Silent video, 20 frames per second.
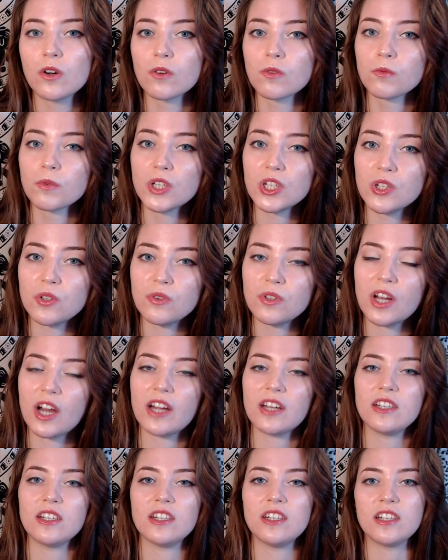
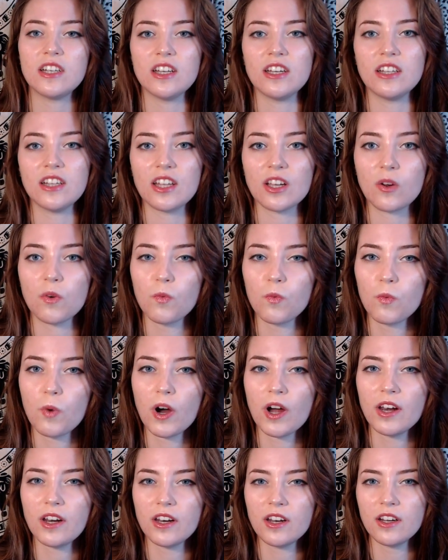reunited and like
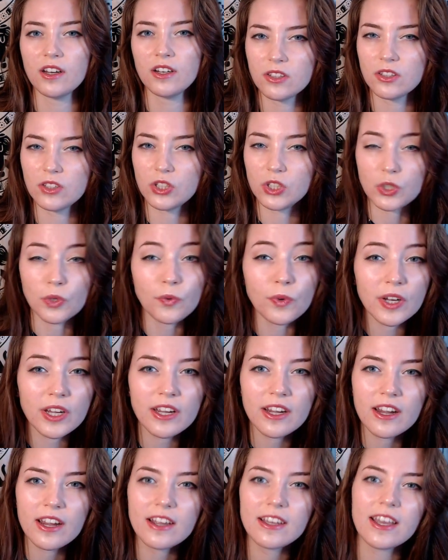one unit
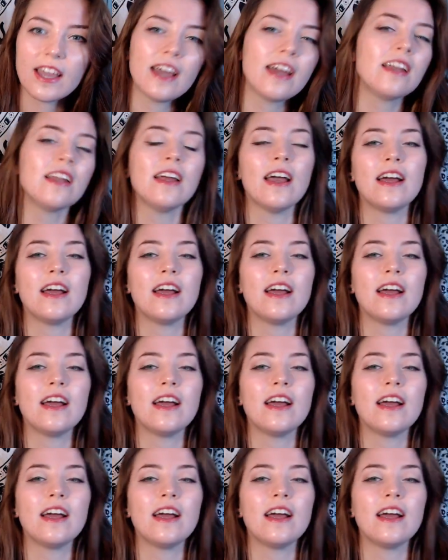again.